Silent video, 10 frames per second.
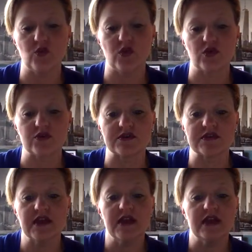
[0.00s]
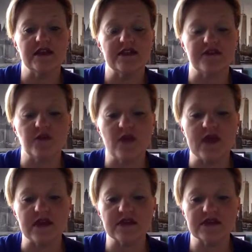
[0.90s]
words in different
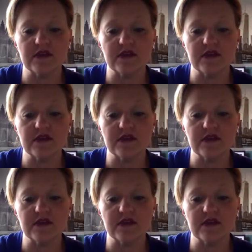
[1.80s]
ways.